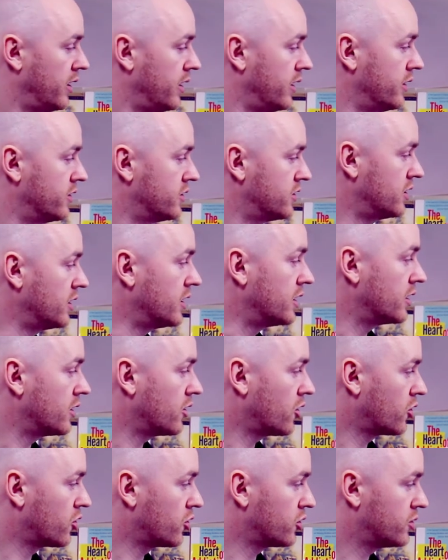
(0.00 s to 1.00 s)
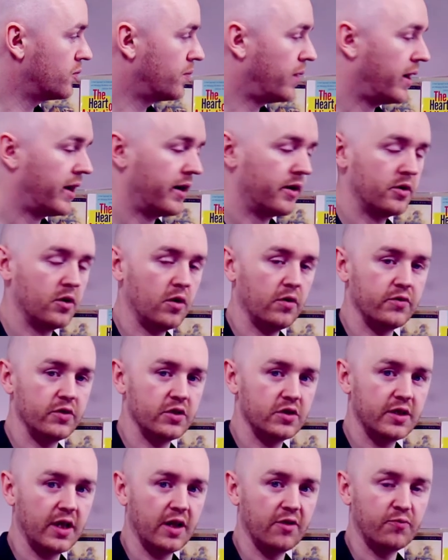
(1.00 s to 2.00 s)
It's the hurt part of the
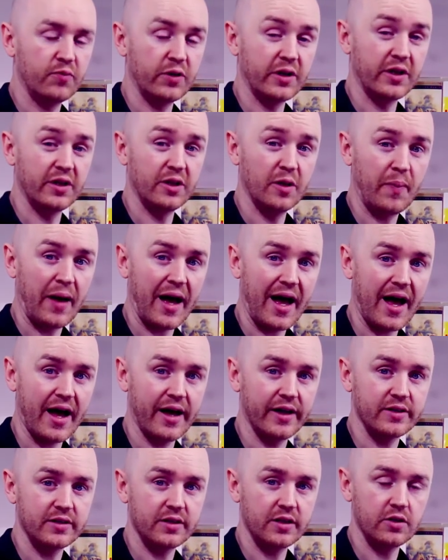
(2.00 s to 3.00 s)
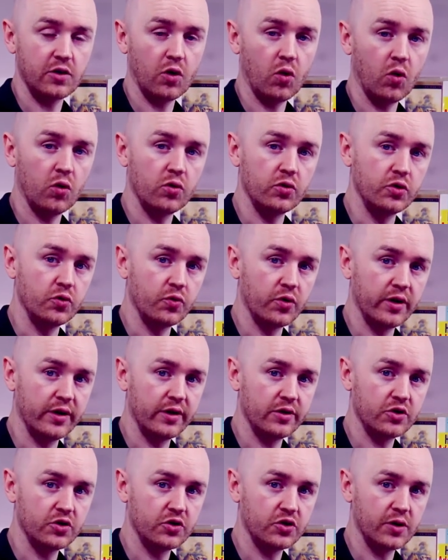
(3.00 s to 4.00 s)
self, bringing the past into all new
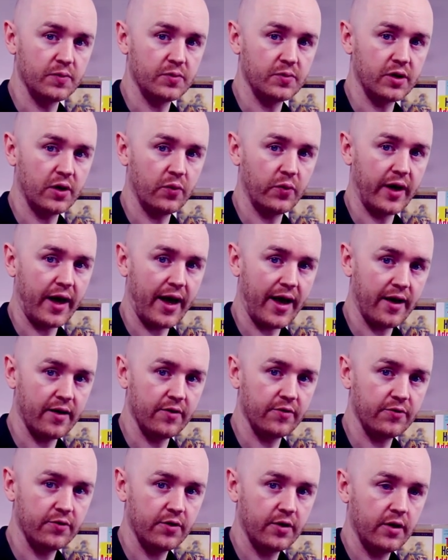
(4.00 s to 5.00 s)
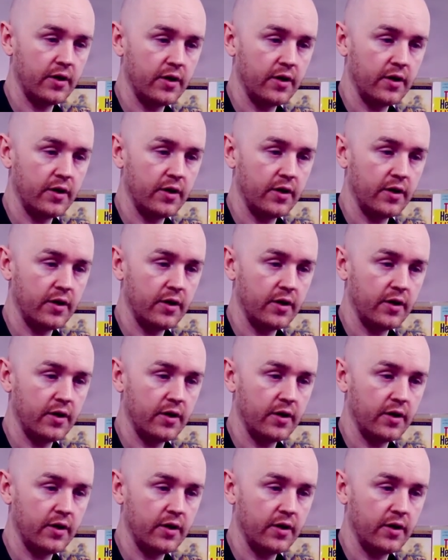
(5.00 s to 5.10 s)
relationships that we have,